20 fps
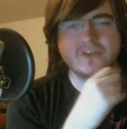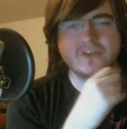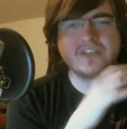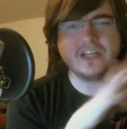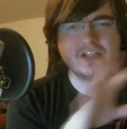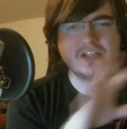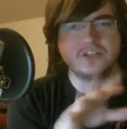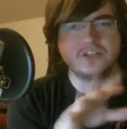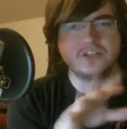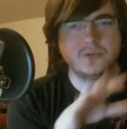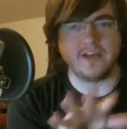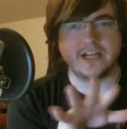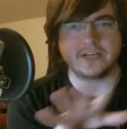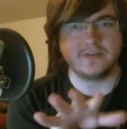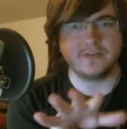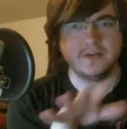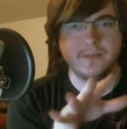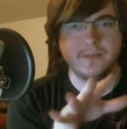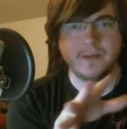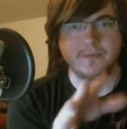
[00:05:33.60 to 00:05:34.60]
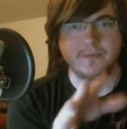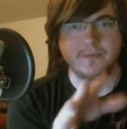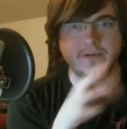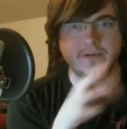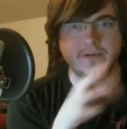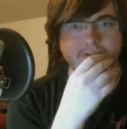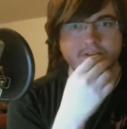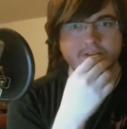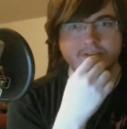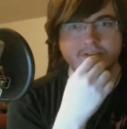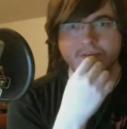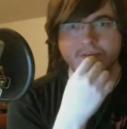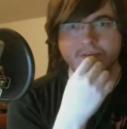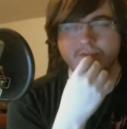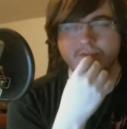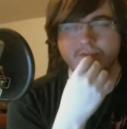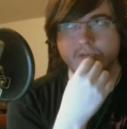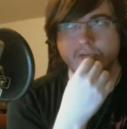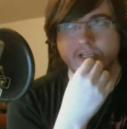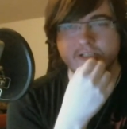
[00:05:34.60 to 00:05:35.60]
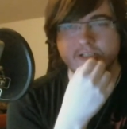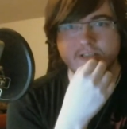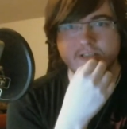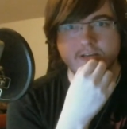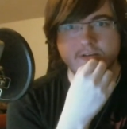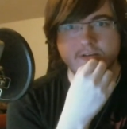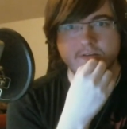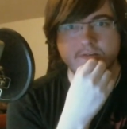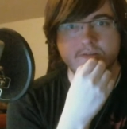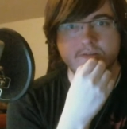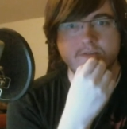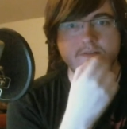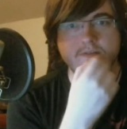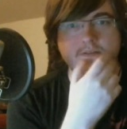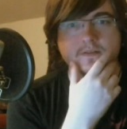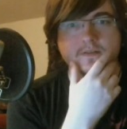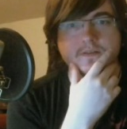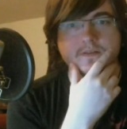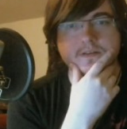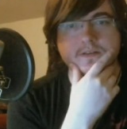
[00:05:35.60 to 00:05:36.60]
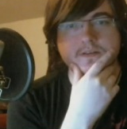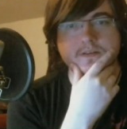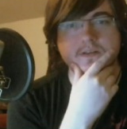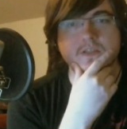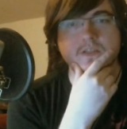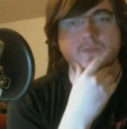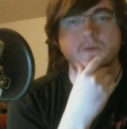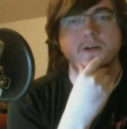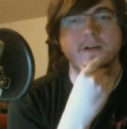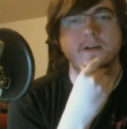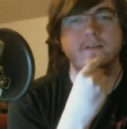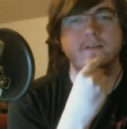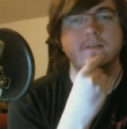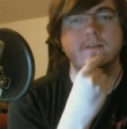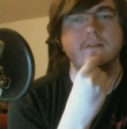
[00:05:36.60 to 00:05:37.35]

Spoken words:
Edge 2 will factor into my predictions whenever we get to those as well.